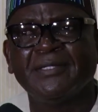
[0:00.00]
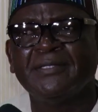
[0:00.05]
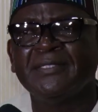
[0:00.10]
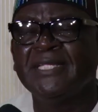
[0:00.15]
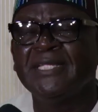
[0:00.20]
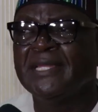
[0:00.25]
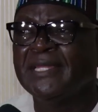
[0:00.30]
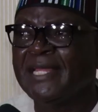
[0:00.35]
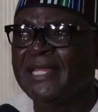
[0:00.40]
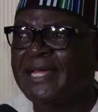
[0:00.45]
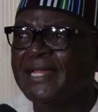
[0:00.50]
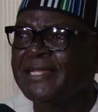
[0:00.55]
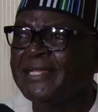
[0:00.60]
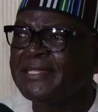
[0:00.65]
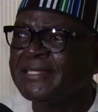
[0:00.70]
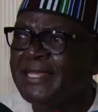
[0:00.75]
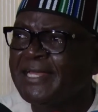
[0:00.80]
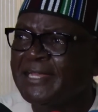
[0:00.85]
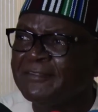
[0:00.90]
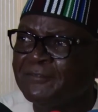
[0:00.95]
the
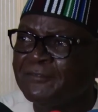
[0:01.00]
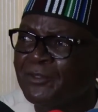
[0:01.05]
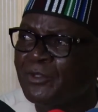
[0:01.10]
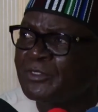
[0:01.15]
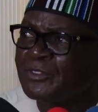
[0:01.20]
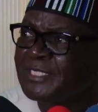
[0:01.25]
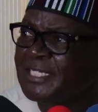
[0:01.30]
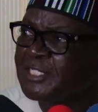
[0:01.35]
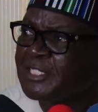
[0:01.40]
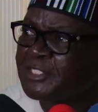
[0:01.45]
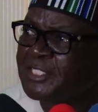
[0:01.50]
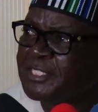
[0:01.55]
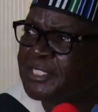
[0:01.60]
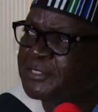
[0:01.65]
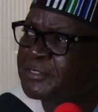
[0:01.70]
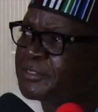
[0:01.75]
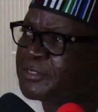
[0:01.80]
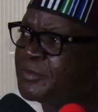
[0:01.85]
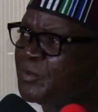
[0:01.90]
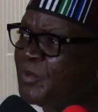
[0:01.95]
land have not
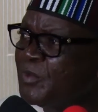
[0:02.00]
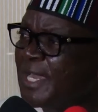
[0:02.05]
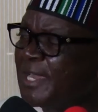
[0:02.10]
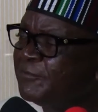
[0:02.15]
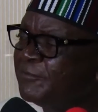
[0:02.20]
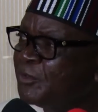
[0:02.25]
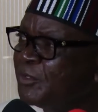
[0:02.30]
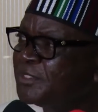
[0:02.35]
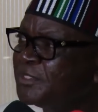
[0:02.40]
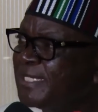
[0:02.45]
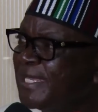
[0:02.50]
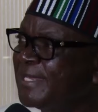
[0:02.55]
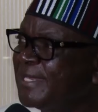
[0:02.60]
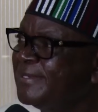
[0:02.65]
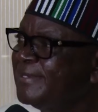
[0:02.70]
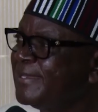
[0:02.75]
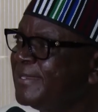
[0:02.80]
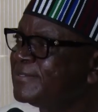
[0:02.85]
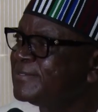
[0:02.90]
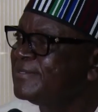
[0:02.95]
increased. We have not
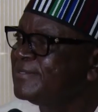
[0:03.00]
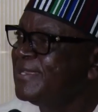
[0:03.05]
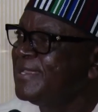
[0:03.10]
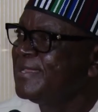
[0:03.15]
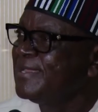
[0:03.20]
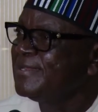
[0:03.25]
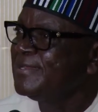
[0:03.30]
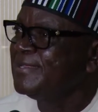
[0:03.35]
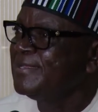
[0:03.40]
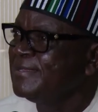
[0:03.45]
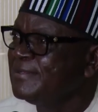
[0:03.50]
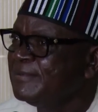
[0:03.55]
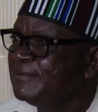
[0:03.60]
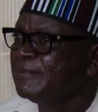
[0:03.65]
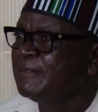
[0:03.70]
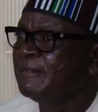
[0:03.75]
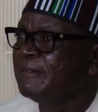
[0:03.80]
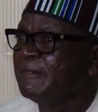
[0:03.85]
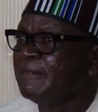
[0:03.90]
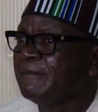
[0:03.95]
annexed any
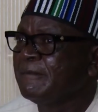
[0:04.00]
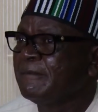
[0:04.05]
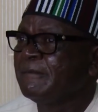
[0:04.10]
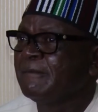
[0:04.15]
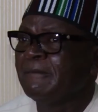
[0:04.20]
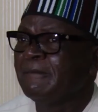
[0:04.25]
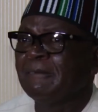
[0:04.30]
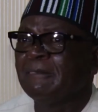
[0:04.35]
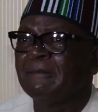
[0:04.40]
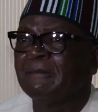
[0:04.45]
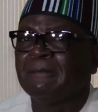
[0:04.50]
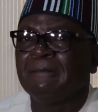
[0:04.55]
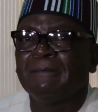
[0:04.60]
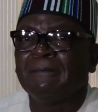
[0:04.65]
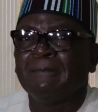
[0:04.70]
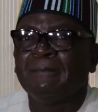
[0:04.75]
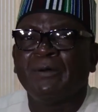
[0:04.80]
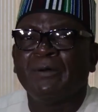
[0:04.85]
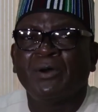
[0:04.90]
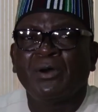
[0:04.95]

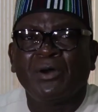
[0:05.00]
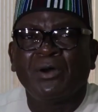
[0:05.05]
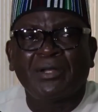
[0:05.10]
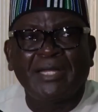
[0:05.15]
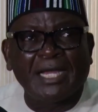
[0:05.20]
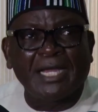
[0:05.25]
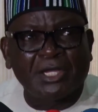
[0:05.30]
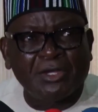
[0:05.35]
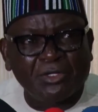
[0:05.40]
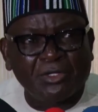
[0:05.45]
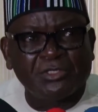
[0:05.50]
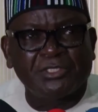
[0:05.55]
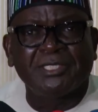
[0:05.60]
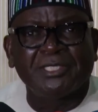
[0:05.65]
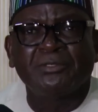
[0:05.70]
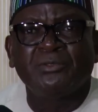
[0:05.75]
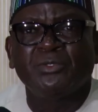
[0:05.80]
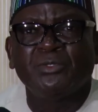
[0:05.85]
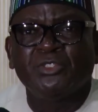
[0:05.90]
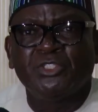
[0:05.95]
other
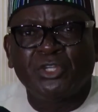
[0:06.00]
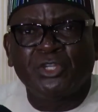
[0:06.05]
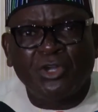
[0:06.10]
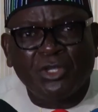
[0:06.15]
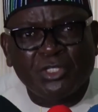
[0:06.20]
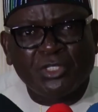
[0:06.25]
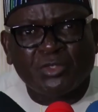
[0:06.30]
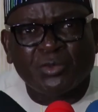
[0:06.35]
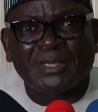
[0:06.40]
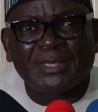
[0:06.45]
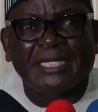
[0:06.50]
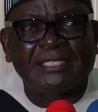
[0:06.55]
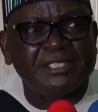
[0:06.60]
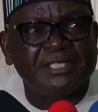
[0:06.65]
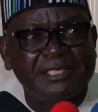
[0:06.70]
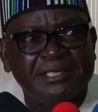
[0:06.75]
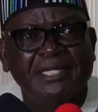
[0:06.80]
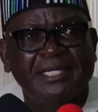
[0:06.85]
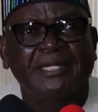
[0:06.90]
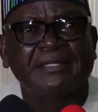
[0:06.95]
country to join to
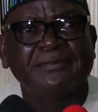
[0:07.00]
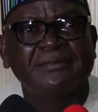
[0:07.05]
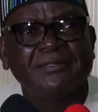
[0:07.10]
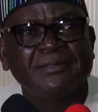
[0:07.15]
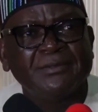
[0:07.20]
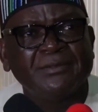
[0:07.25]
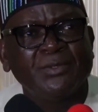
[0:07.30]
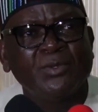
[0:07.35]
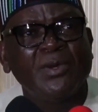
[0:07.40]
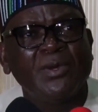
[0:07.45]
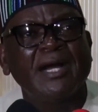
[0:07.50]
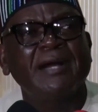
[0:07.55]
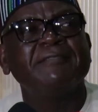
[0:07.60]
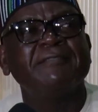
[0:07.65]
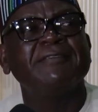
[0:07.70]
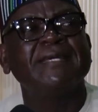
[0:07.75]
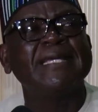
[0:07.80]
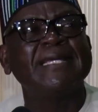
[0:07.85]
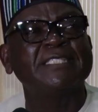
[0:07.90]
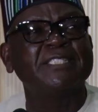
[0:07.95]
Nigeria to have
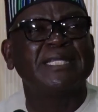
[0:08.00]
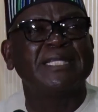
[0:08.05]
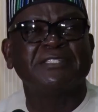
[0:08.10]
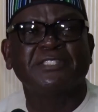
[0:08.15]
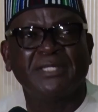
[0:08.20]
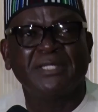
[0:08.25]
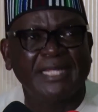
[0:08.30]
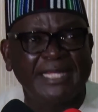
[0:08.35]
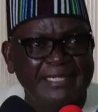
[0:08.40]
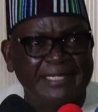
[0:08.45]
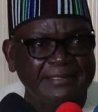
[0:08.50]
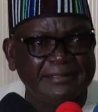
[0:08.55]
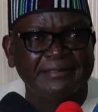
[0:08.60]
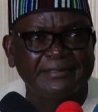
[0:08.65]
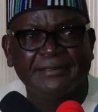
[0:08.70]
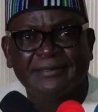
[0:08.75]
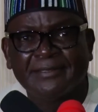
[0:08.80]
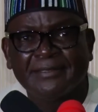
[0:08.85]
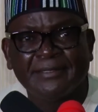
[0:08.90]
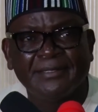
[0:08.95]
excess land
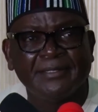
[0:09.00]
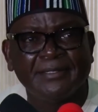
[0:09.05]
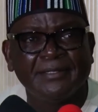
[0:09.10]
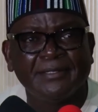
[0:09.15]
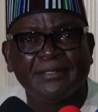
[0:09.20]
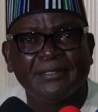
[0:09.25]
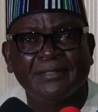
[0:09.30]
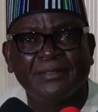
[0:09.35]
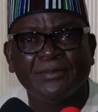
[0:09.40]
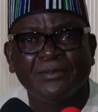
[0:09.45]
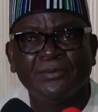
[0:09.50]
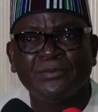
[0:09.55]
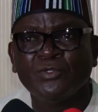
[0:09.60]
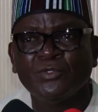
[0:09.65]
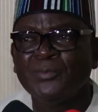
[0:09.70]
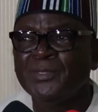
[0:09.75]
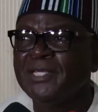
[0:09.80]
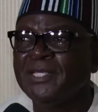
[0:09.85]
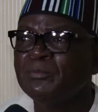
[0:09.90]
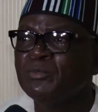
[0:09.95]
to
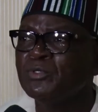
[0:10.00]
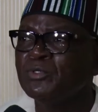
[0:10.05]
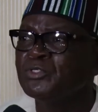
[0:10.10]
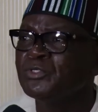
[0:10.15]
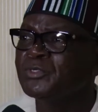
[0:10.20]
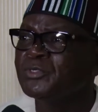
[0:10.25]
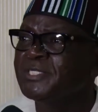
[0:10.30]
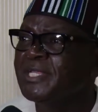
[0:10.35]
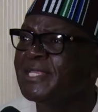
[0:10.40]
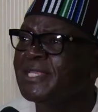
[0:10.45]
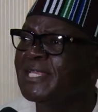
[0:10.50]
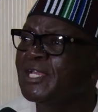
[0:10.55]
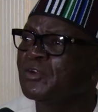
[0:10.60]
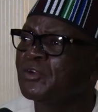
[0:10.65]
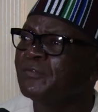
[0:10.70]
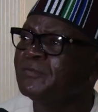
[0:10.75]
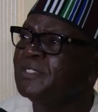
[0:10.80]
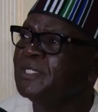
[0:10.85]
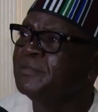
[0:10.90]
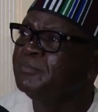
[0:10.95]
be able to take care
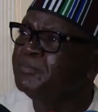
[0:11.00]
of the